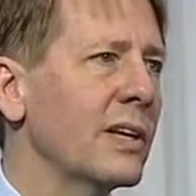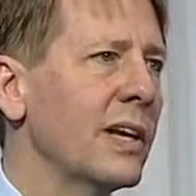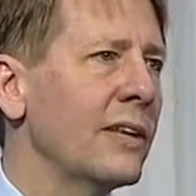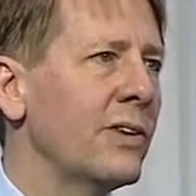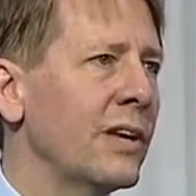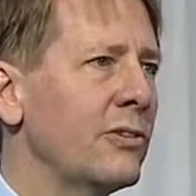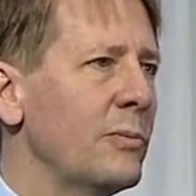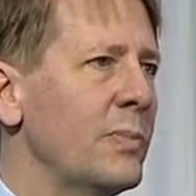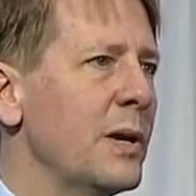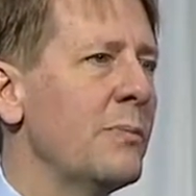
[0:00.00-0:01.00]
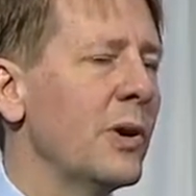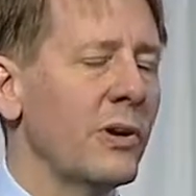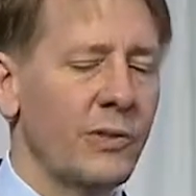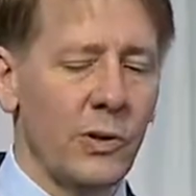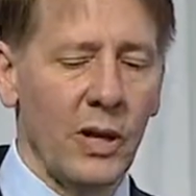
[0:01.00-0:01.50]
That's a big
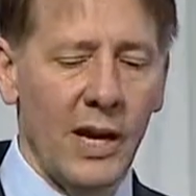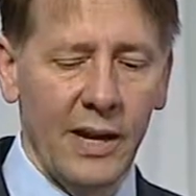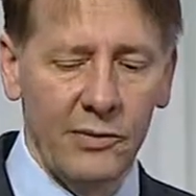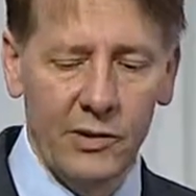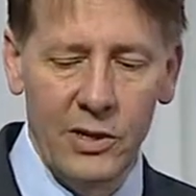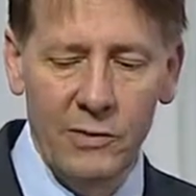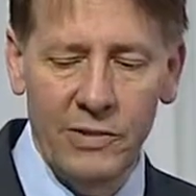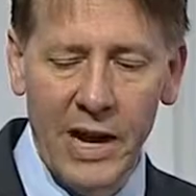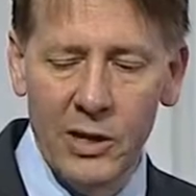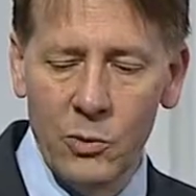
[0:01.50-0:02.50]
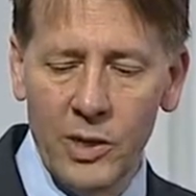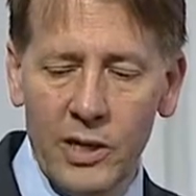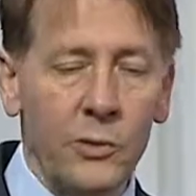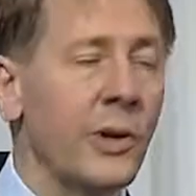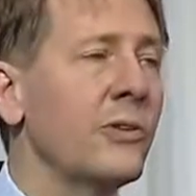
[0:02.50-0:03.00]
part of your lives, and you value it
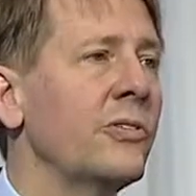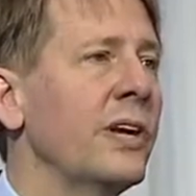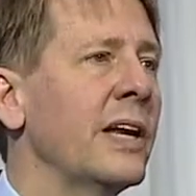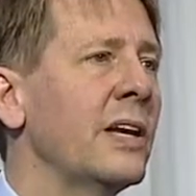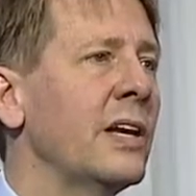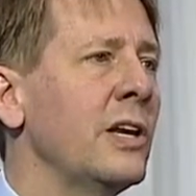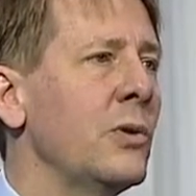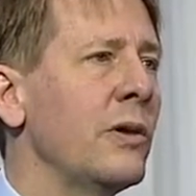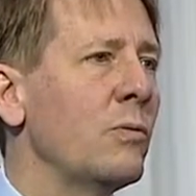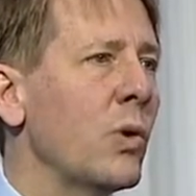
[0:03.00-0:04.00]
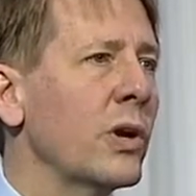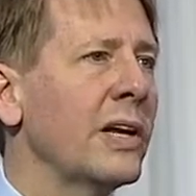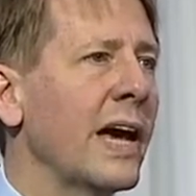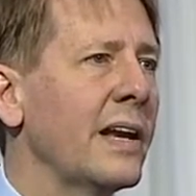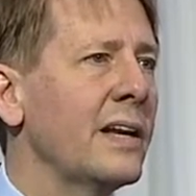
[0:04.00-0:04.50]
and you understand it and you have
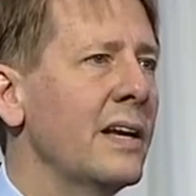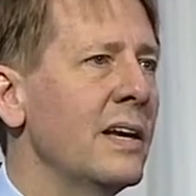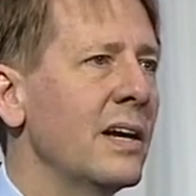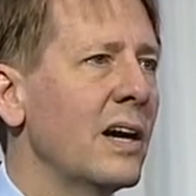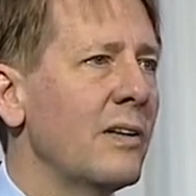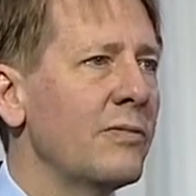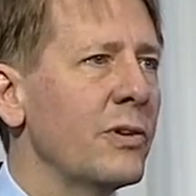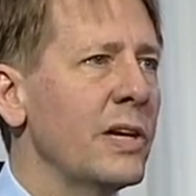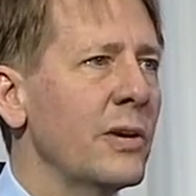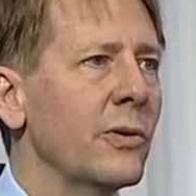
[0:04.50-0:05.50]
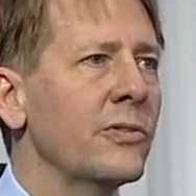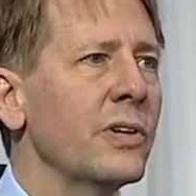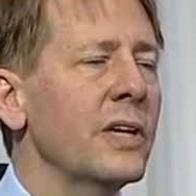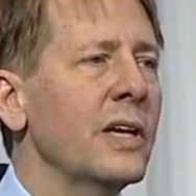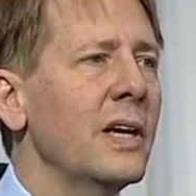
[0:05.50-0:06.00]
worked at it for years.
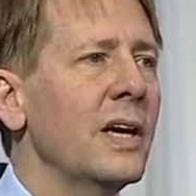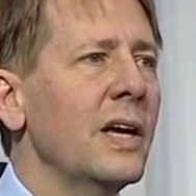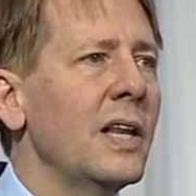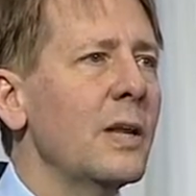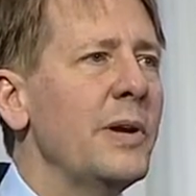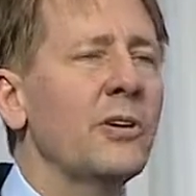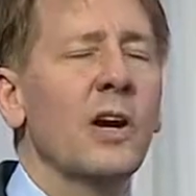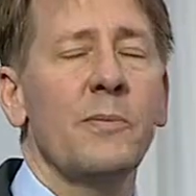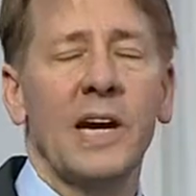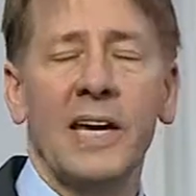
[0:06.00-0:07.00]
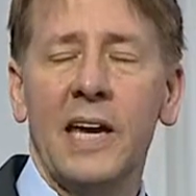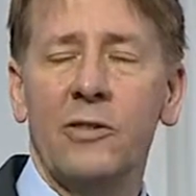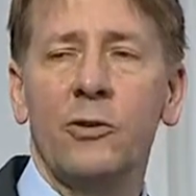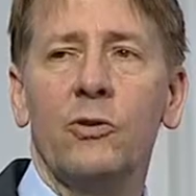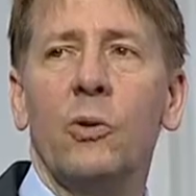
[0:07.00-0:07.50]
Let me talk about K
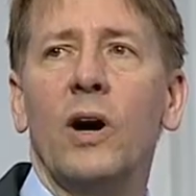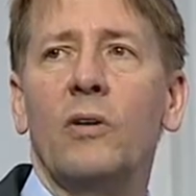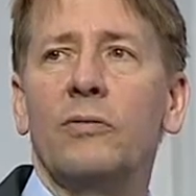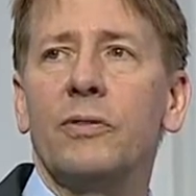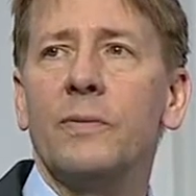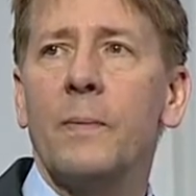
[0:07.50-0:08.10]
through 12.